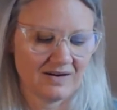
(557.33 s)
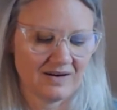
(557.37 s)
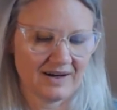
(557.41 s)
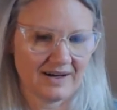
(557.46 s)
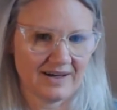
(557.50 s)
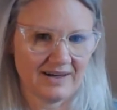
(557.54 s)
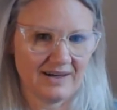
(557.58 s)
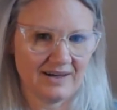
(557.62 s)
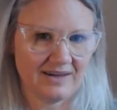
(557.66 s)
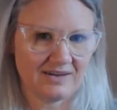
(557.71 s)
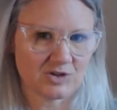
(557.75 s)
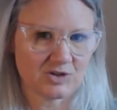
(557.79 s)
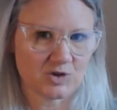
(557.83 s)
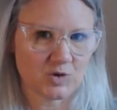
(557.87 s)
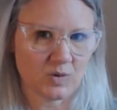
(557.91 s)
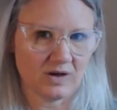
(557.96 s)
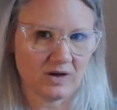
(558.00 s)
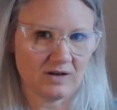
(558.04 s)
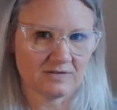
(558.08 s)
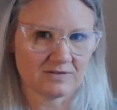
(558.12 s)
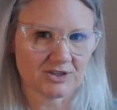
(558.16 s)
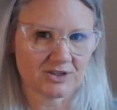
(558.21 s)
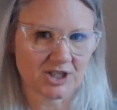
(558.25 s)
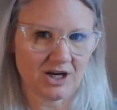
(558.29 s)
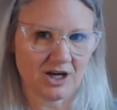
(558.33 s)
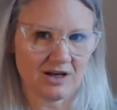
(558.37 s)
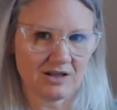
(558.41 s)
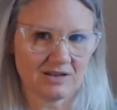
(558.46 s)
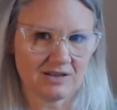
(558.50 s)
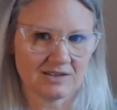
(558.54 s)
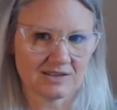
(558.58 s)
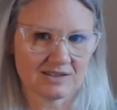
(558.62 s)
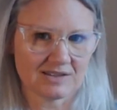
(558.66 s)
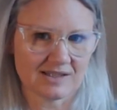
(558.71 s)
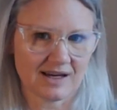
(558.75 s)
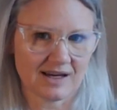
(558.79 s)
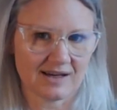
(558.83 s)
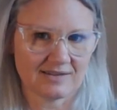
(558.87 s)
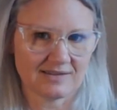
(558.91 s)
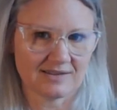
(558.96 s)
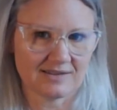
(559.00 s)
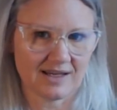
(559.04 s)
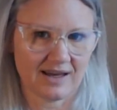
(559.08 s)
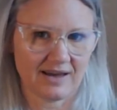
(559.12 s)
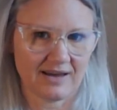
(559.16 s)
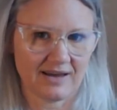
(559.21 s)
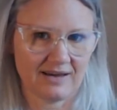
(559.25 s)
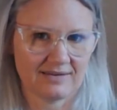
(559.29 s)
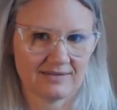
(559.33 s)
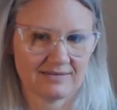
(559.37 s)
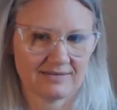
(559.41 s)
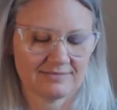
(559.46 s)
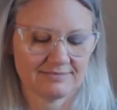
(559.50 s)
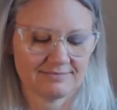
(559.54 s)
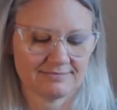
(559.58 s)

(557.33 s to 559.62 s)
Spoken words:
I ate 12 chocolates that day.